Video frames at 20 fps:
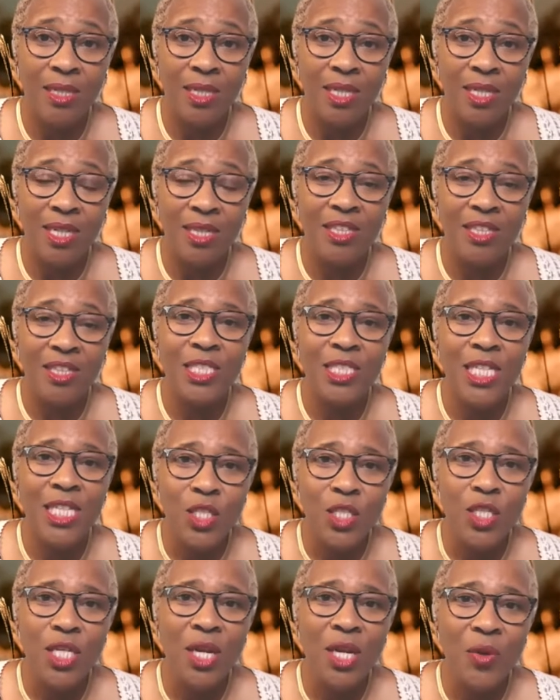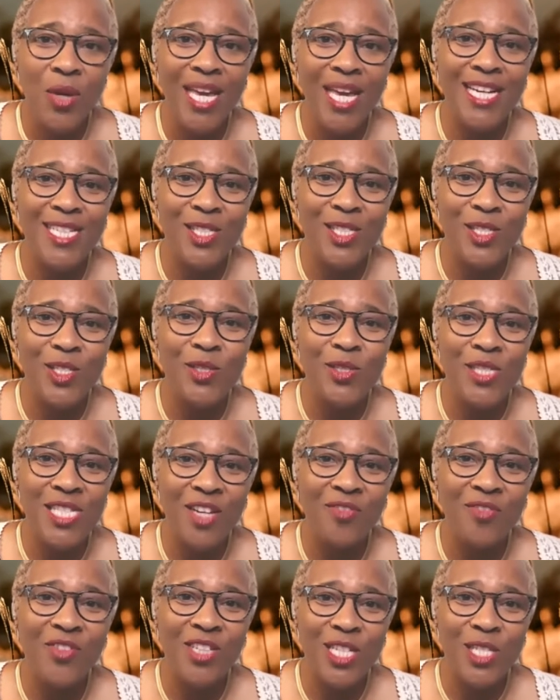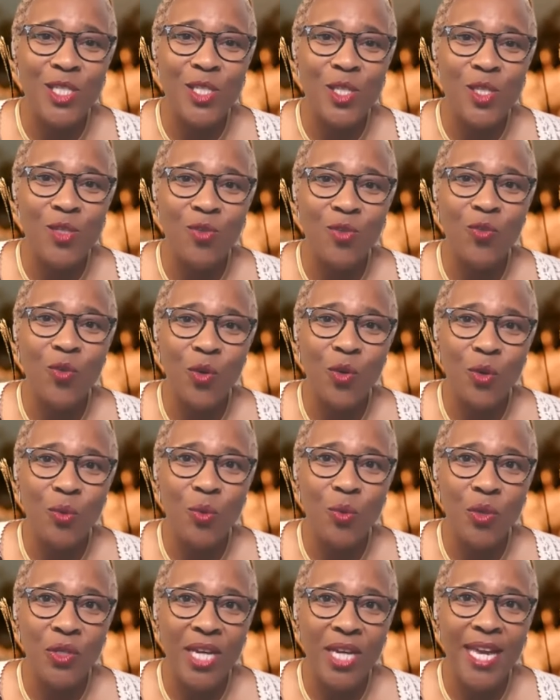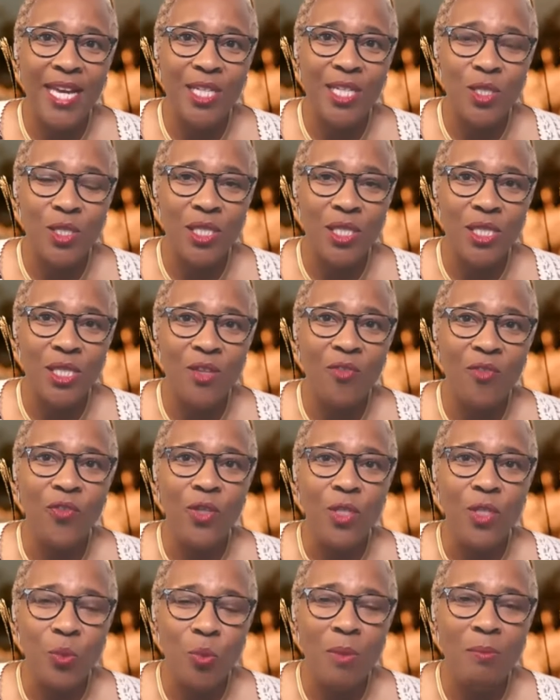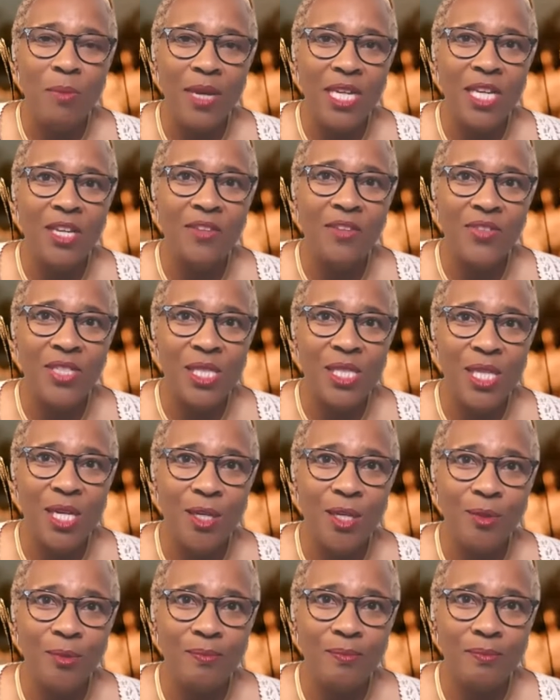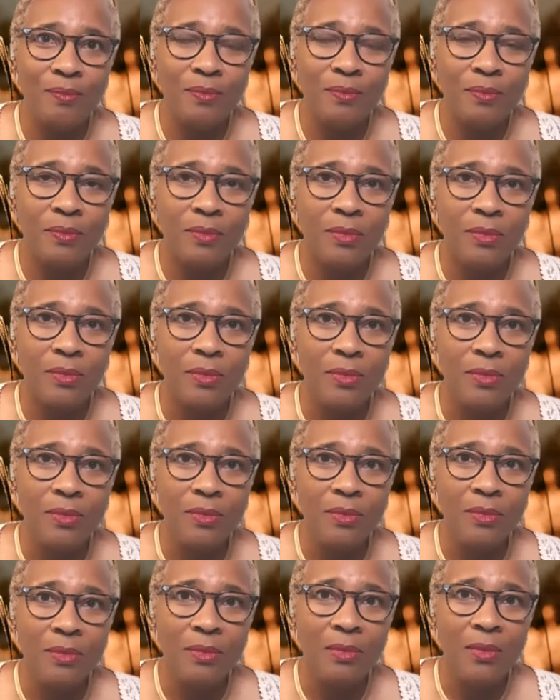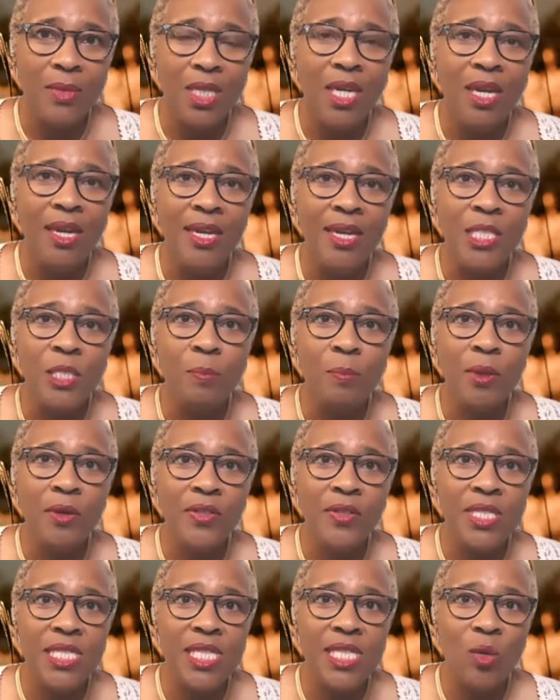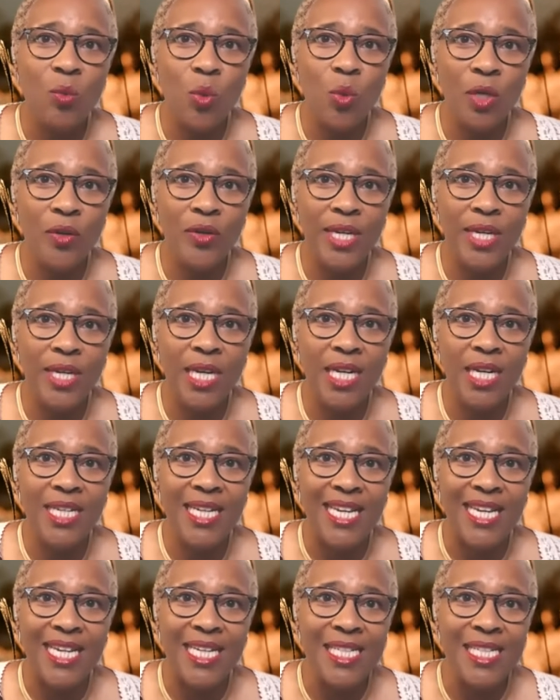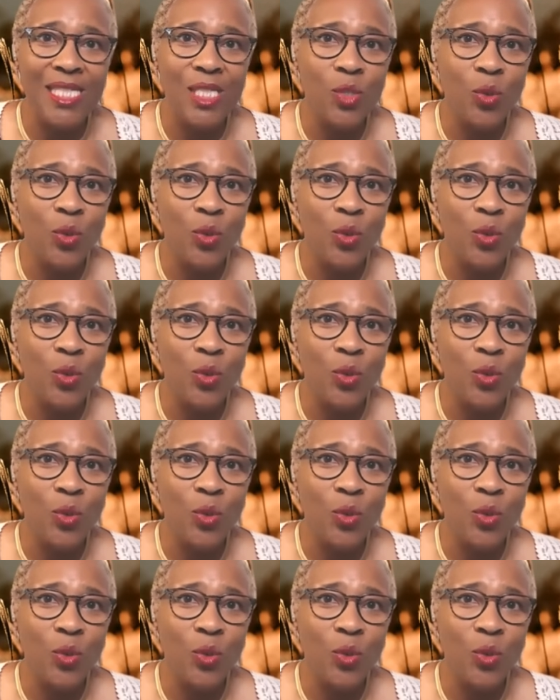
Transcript: The dictionary has two definitions for the word anxious. The first one many of us know experiencing worry, unease, or